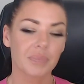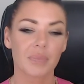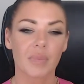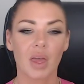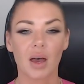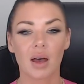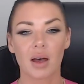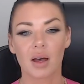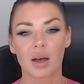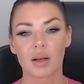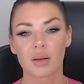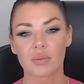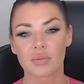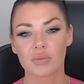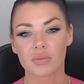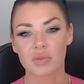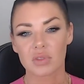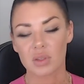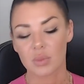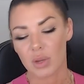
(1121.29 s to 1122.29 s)
mm.
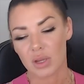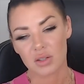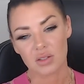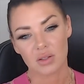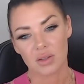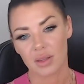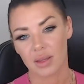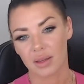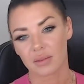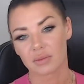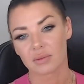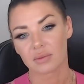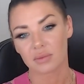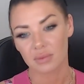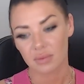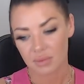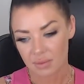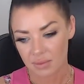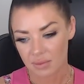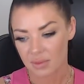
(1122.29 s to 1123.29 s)
um, to make sure that,
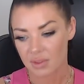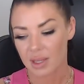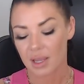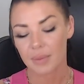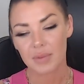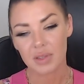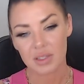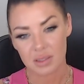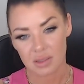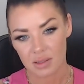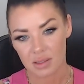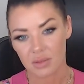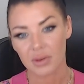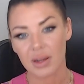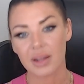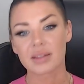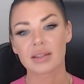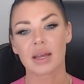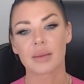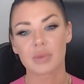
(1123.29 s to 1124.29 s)
yep, this is the
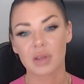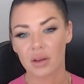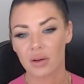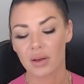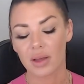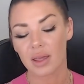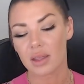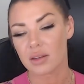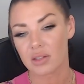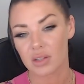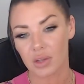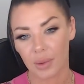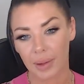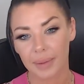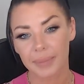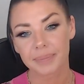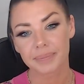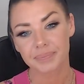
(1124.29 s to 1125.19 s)
right time to go ahead and do it.